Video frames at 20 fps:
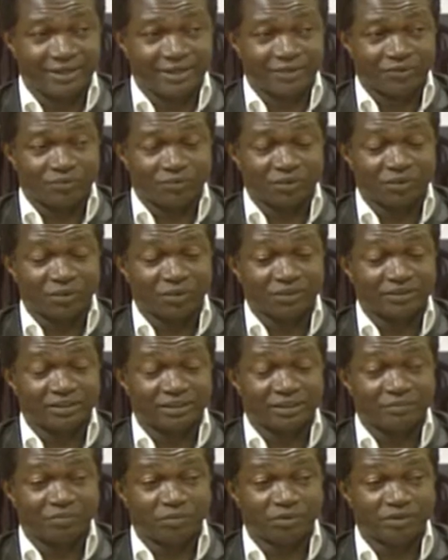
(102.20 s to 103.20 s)
with
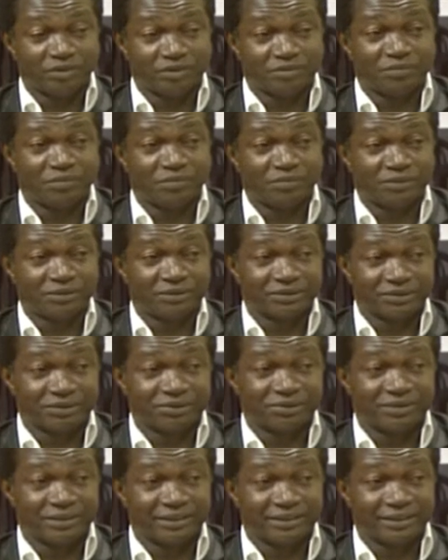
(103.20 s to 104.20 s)
ordinary police people in the
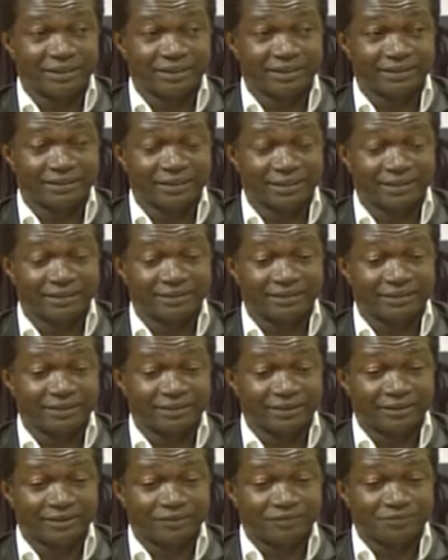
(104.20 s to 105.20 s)
street, and
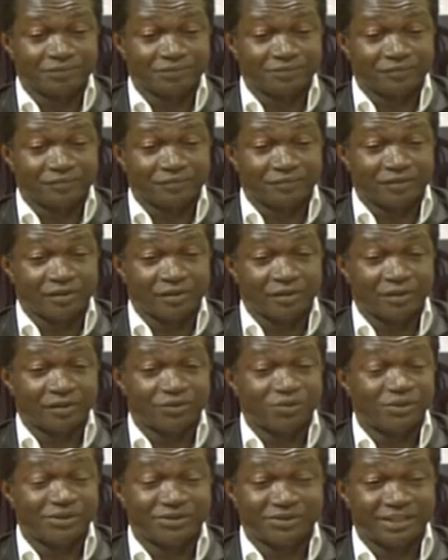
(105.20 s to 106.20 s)

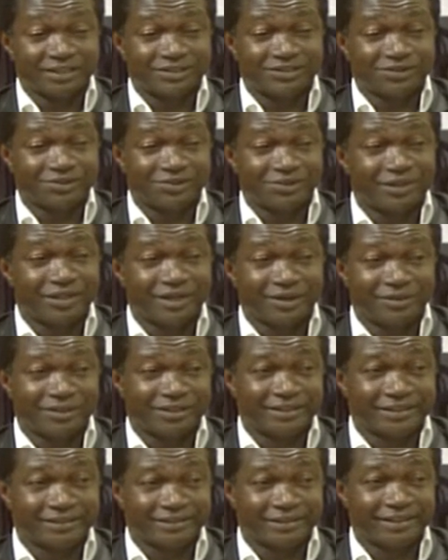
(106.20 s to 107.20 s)
it will interest you to hear
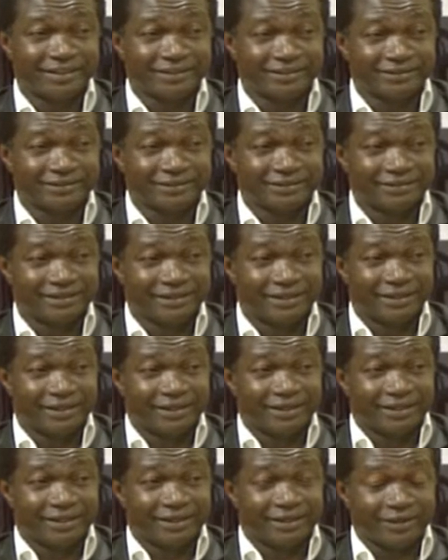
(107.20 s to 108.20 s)
what they're saying.
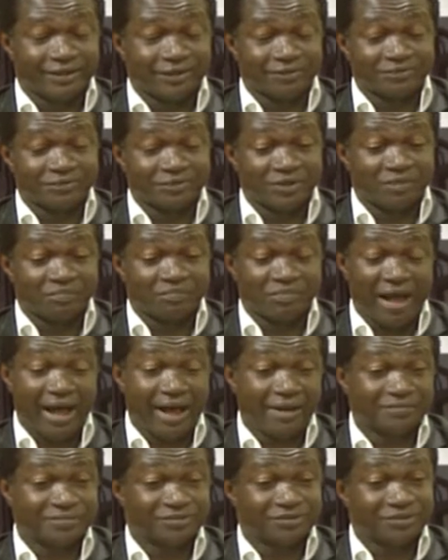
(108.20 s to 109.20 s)

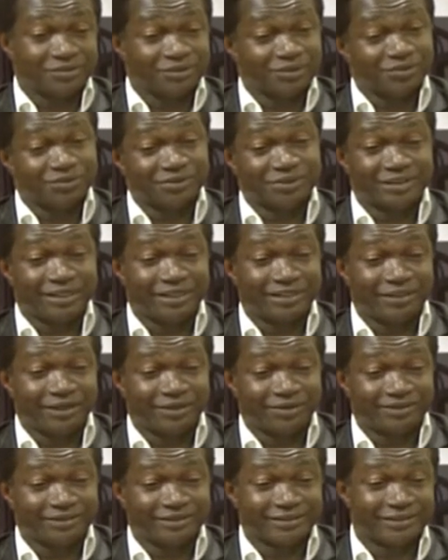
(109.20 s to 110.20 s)
Perhaps you would send
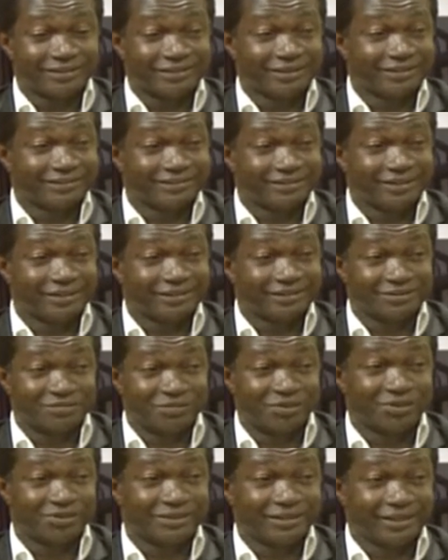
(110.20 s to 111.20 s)
out a
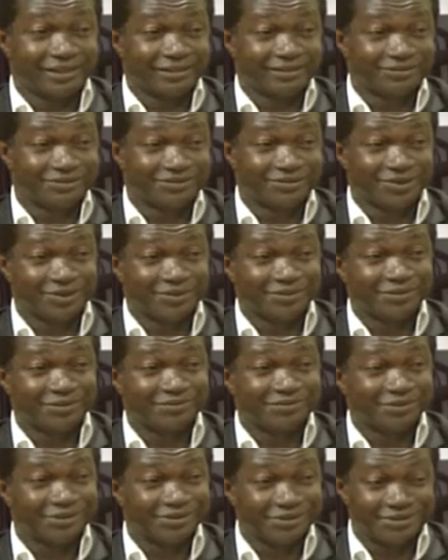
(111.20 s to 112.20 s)
reporter to talk
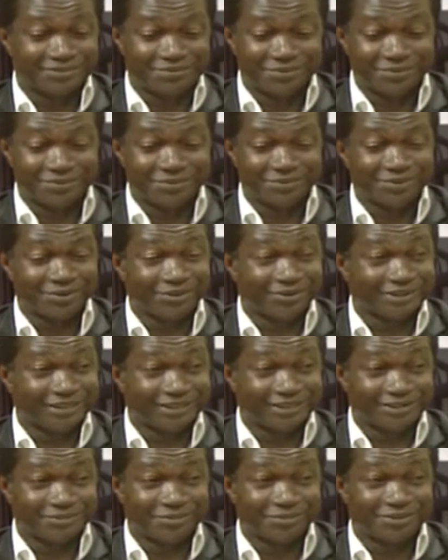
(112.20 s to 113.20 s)
with police people,
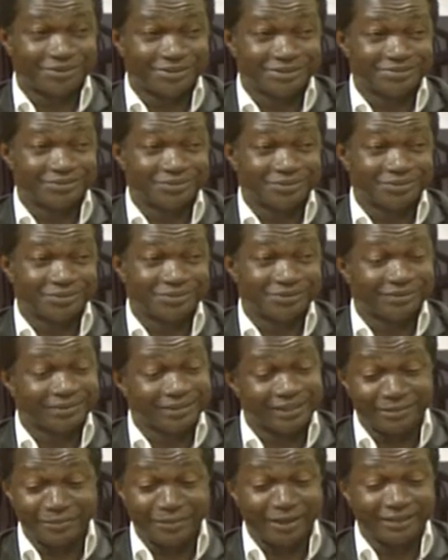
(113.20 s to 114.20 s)
ordinary police people.
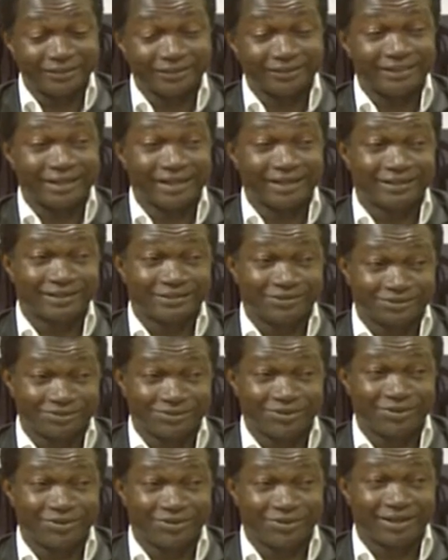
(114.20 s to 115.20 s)
They might not agree to
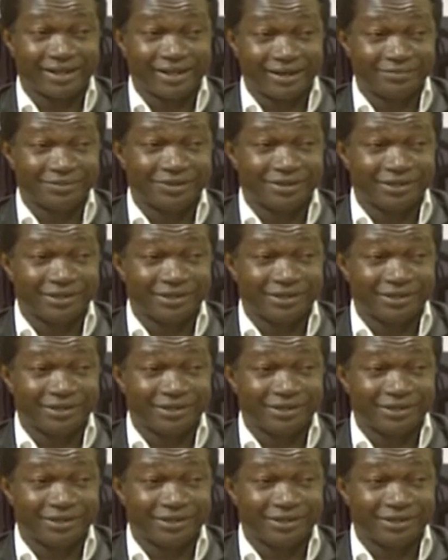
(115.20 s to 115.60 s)
talk on camera.